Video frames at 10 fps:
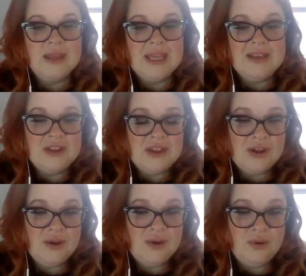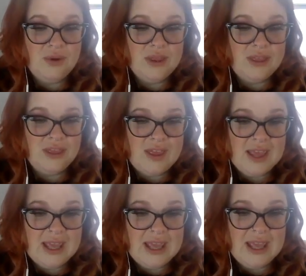Even though
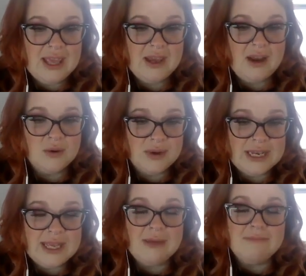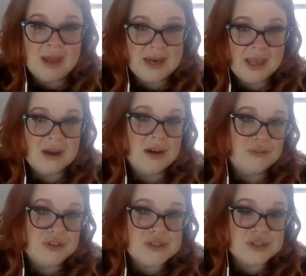they are going to get Medicare
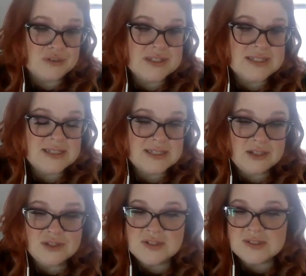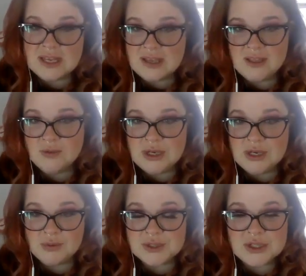covered services still, just like you would
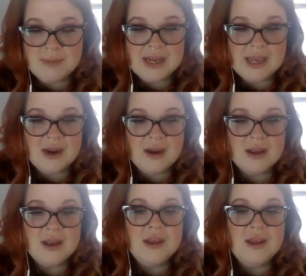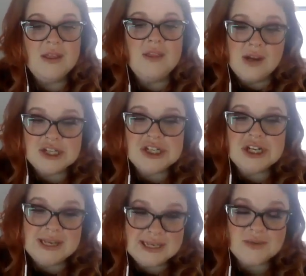in original Medicare, the cost
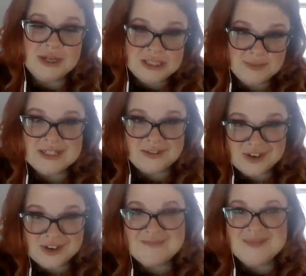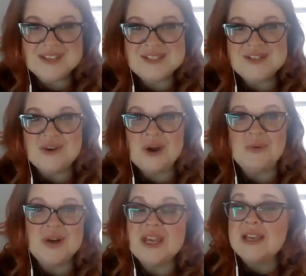sharing is going to be different because you are
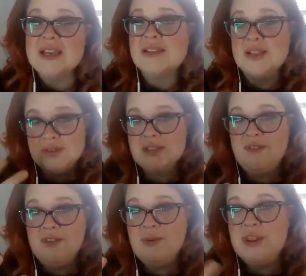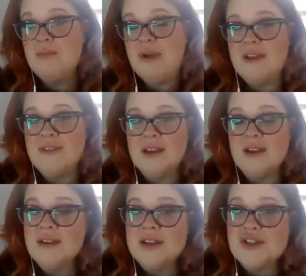working exclusively with a private
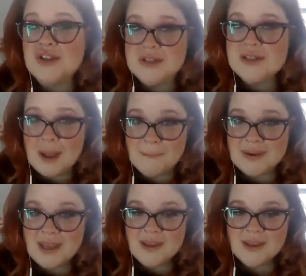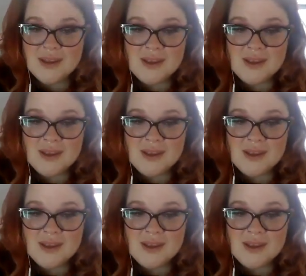insurance company.